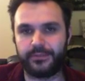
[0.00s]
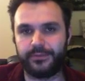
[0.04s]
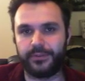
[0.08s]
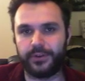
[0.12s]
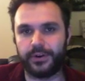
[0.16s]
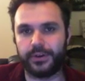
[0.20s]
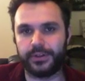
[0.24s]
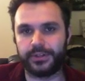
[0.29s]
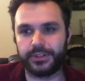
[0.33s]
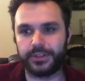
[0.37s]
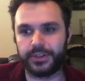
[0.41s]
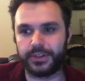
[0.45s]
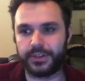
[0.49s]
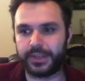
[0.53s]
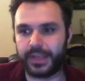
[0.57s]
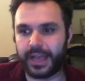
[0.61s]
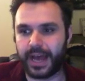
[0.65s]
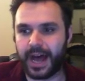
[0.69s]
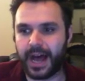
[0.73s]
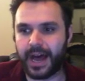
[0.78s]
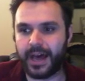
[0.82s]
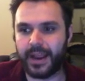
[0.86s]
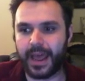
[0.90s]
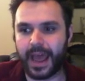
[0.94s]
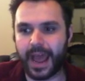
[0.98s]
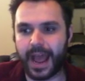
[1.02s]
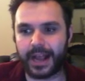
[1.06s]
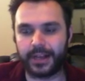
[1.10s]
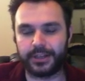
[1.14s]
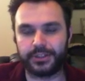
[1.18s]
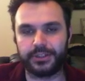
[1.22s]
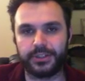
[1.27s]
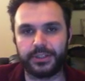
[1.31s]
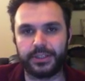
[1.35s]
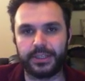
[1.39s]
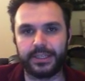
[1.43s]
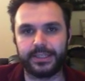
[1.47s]
Force, you can't
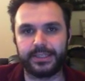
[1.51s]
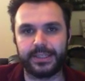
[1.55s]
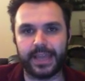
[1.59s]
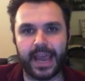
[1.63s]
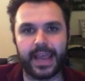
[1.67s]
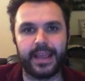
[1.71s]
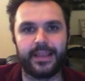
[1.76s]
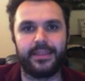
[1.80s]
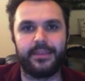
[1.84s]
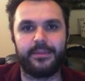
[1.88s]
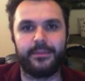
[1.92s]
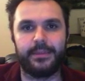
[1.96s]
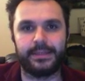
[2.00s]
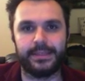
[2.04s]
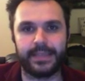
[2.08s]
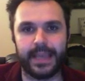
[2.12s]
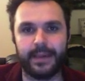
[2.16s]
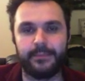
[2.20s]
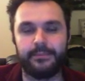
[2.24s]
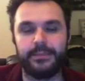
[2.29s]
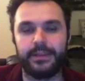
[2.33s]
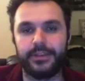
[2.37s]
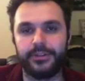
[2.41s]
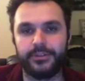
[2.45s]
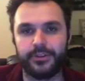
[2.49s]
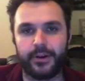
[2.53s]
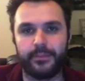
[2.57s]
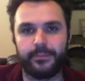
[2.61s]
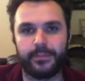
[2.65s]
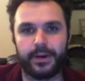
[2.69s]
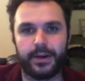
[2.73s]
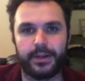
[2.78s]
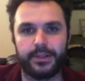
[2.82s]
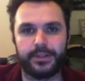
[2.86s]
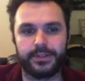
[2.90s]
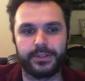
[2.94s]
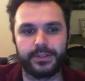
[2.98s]
actually take them as empty drop
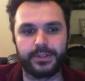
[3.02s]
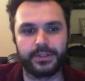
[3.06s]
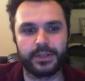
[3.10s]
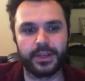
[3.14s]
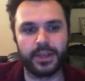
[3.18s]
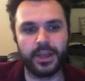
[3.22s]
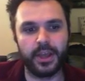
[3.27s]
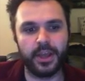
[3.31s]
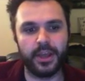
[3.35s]
pods.